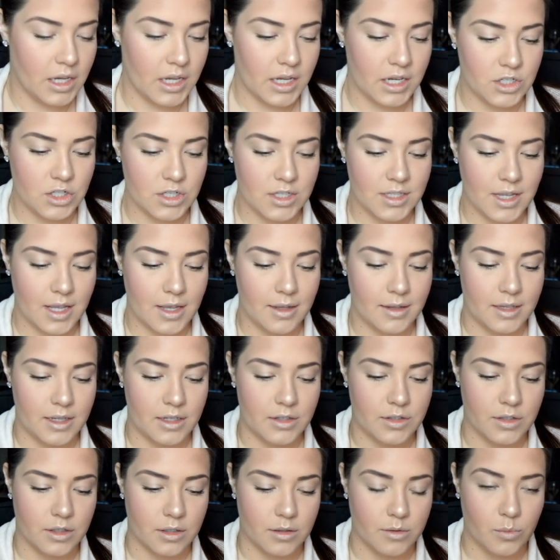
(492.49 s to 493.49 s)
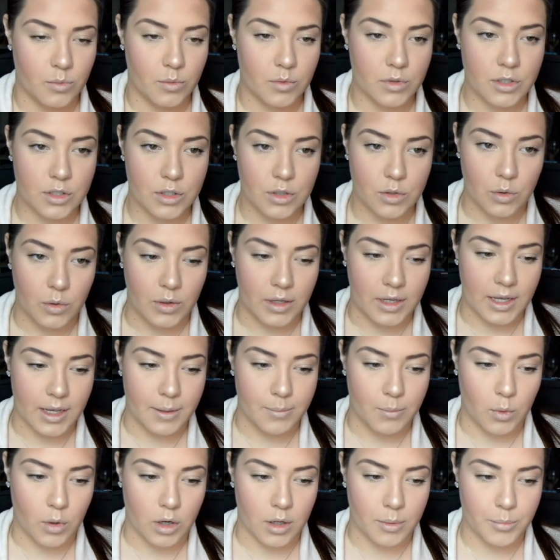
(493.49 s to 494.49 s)
It's just a lot easier to
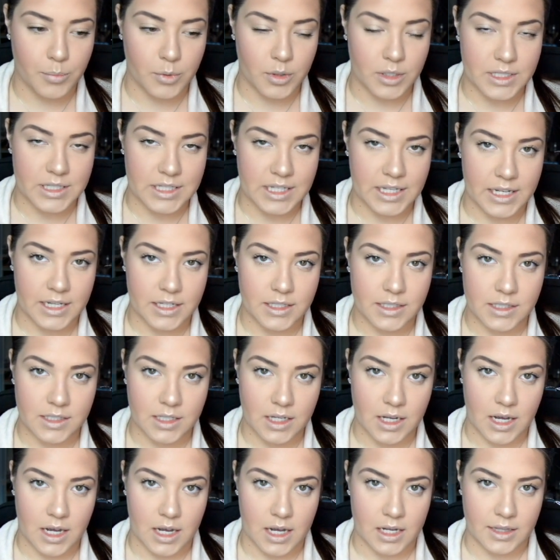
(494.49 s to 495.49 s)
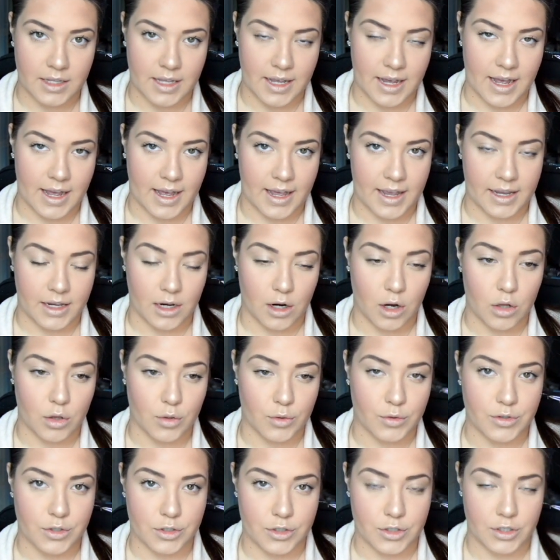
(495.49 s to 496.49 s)
get more precise on the eye and
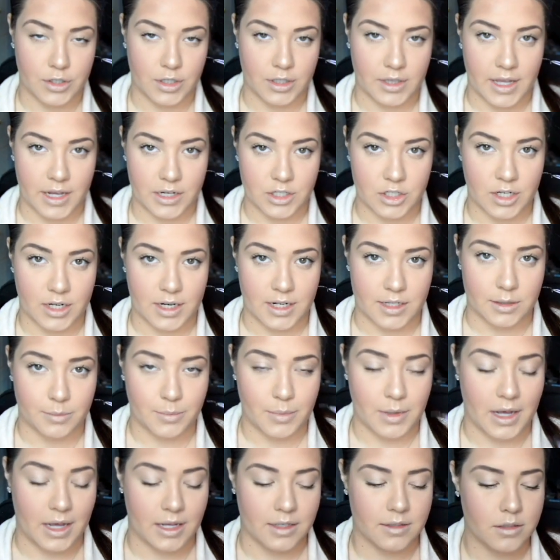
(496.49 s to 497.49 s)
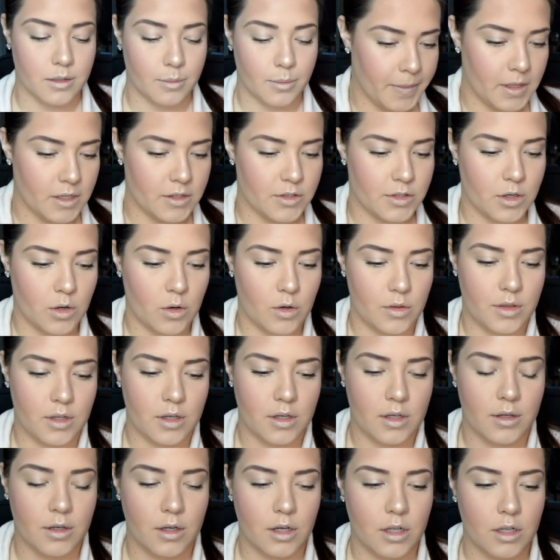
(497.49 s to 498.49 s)
closer to your lash line as possible. So
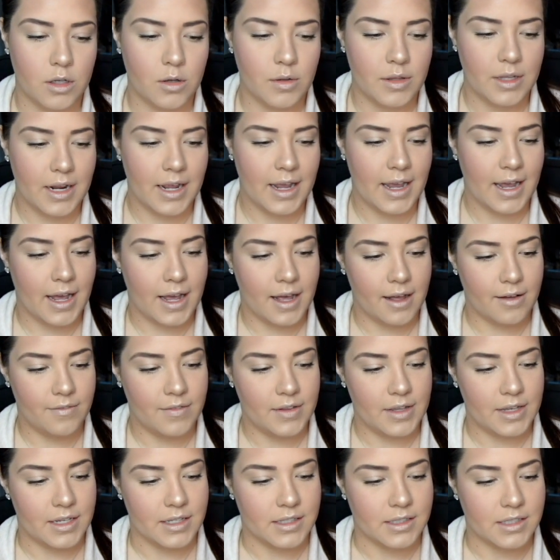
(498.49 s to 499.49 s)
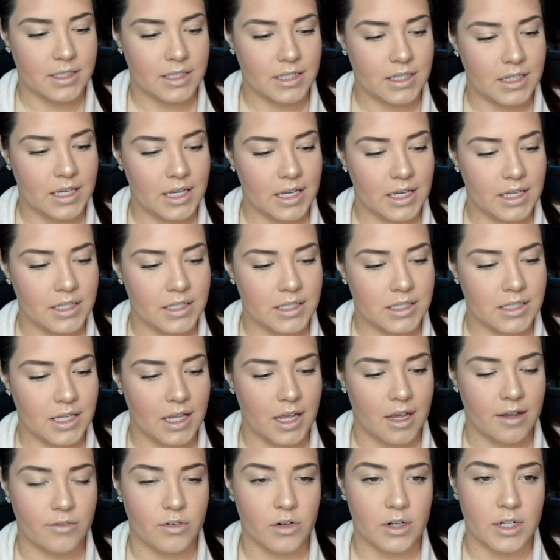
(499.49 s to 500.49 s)
the glue that I have is Kiss
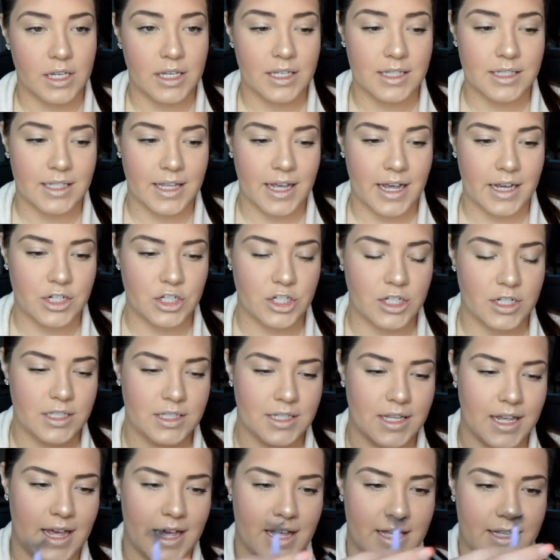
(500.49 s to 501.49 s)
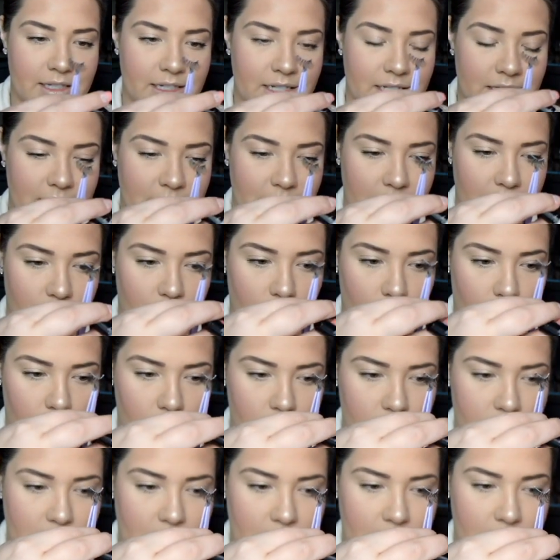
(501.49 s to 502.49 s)
Ever EZ Lashes. It has this
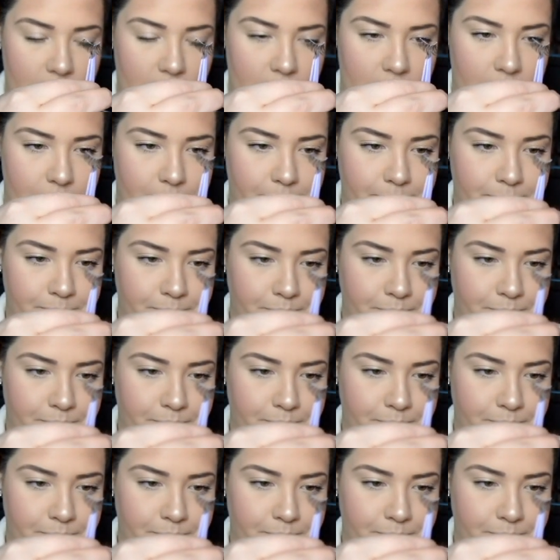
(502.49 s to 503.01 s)
little tiny